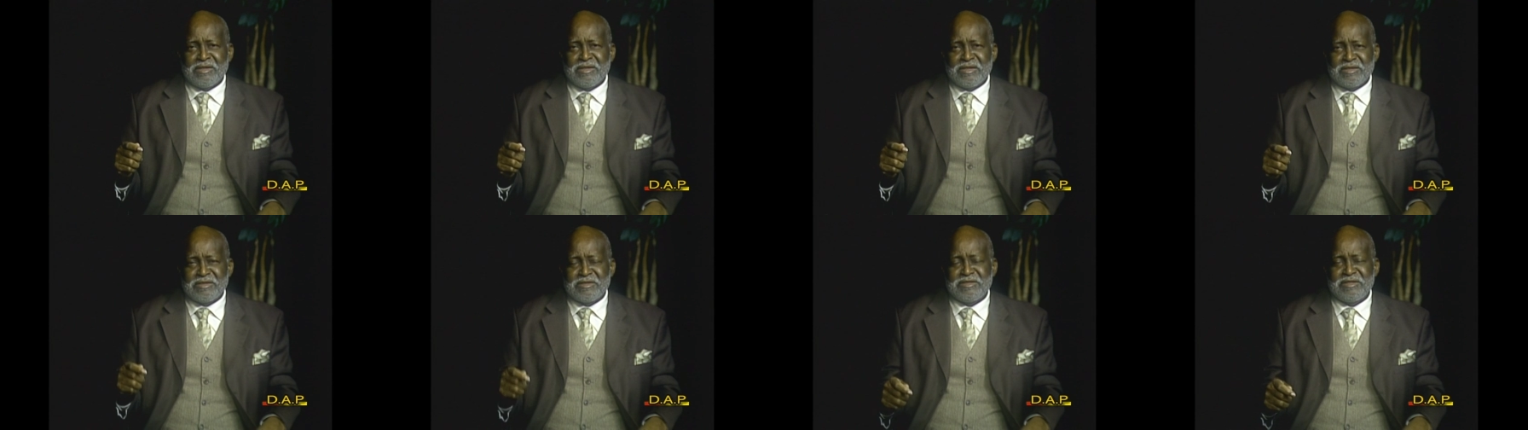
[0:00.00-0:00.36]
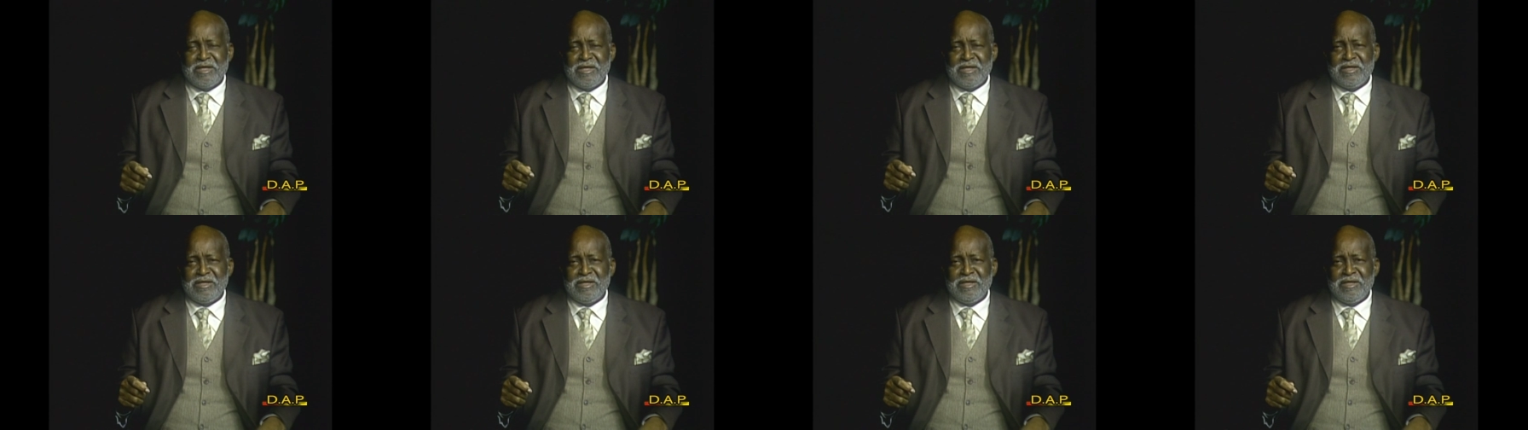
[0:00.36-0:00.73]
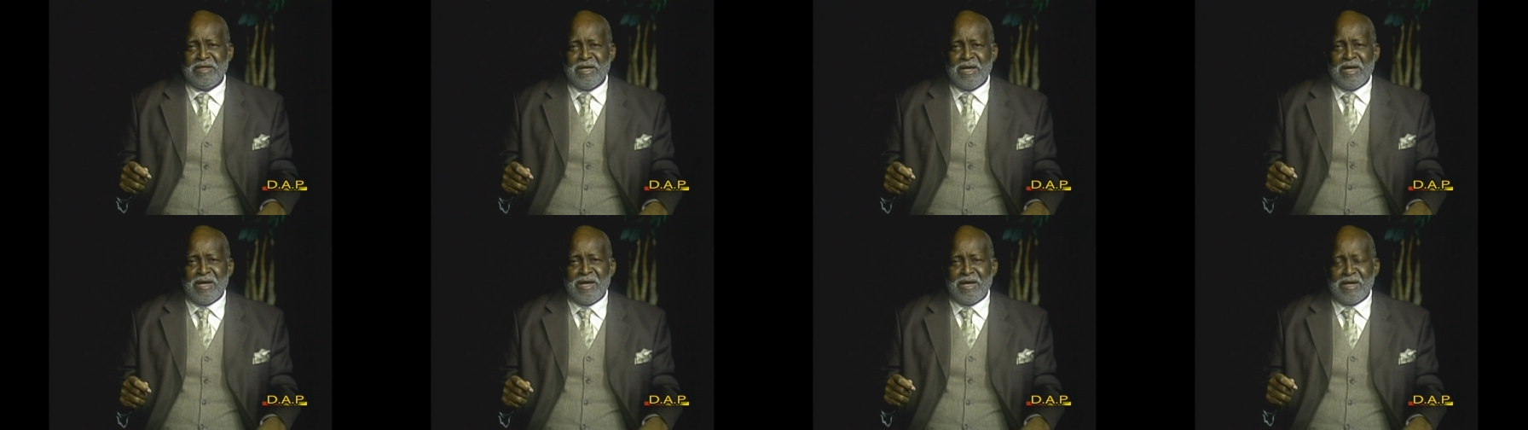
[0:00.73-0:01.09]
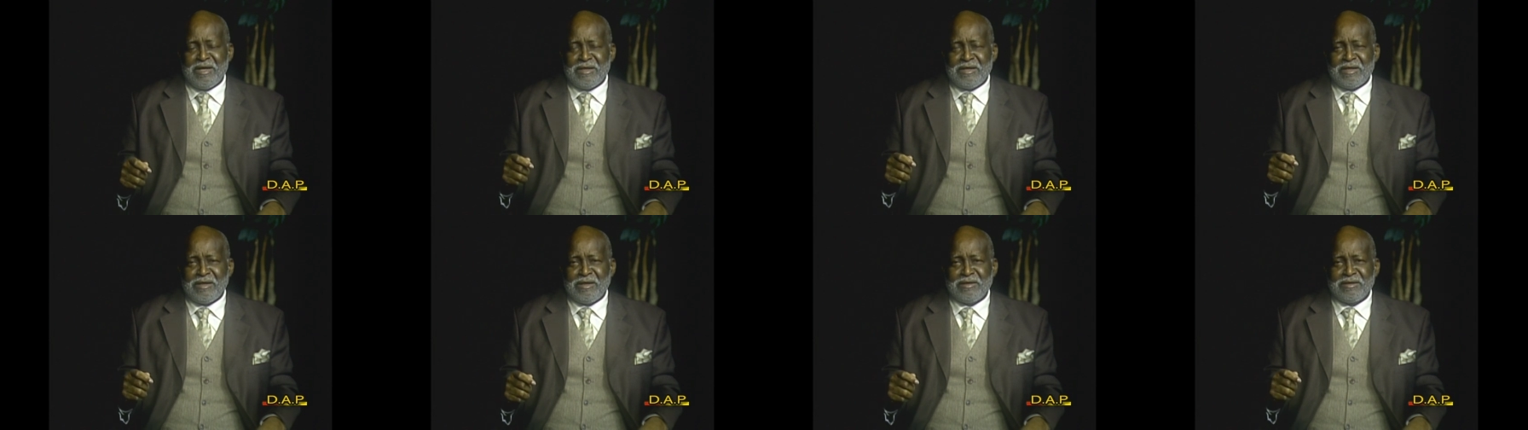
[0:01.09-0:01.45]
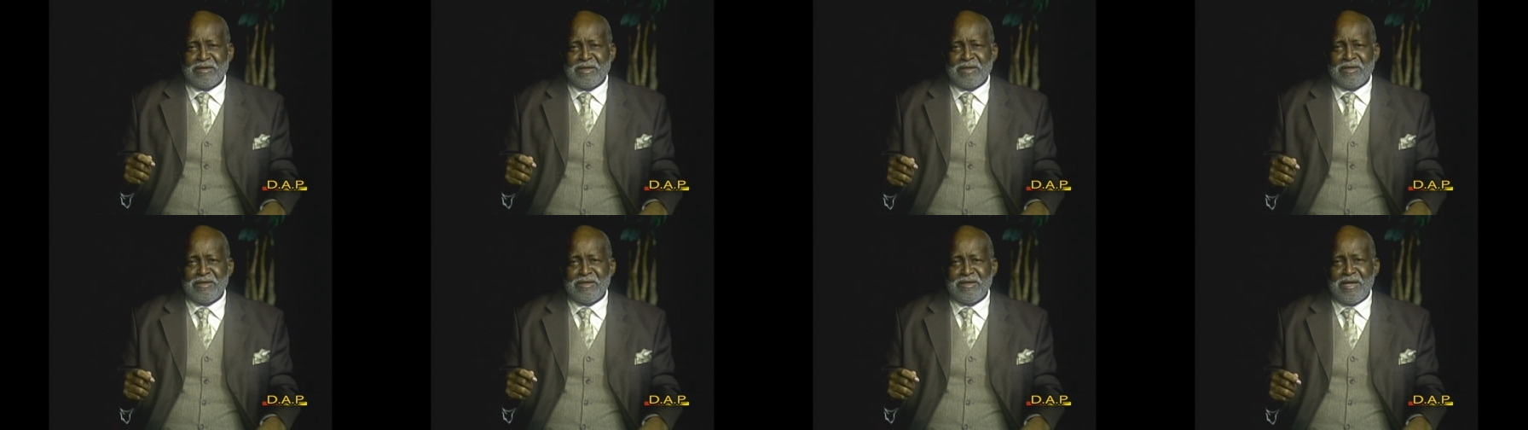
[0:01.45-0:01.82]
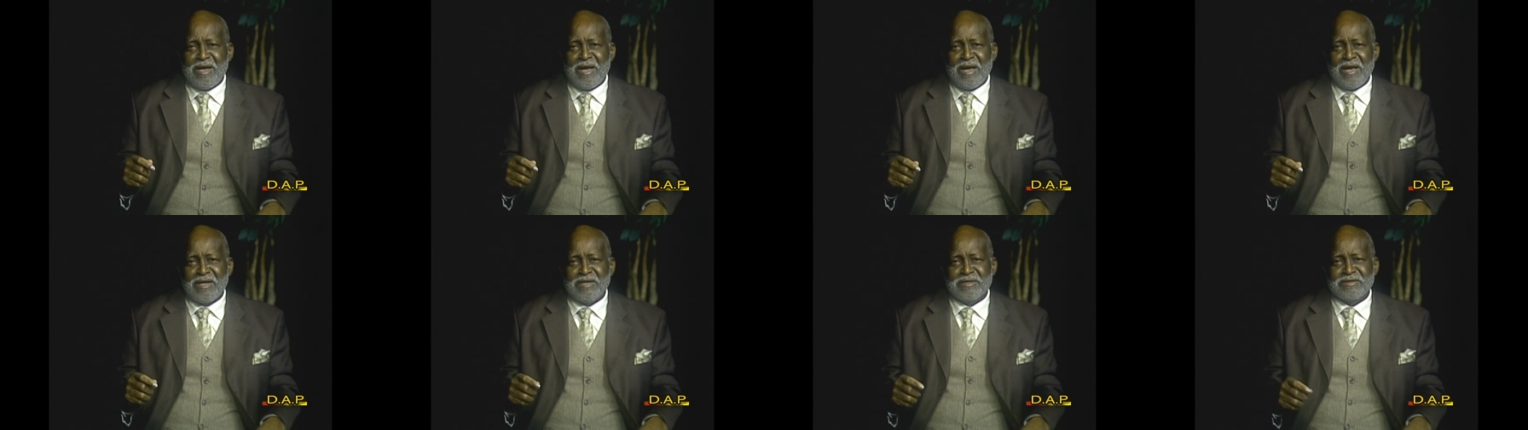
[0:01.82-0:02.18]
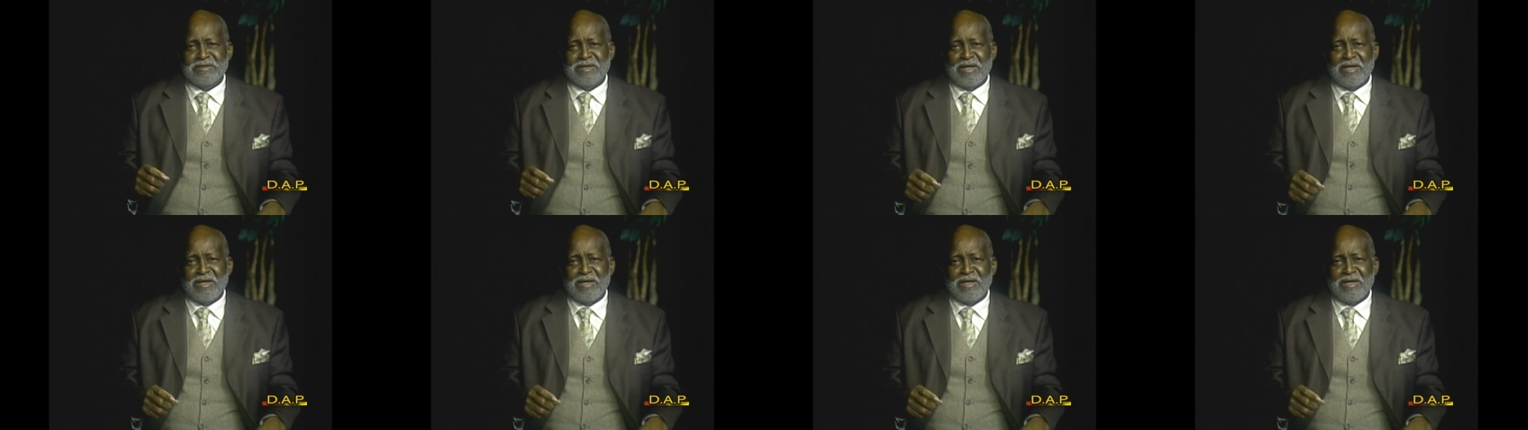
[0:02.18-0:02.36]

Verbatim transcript: the city, and, and then he has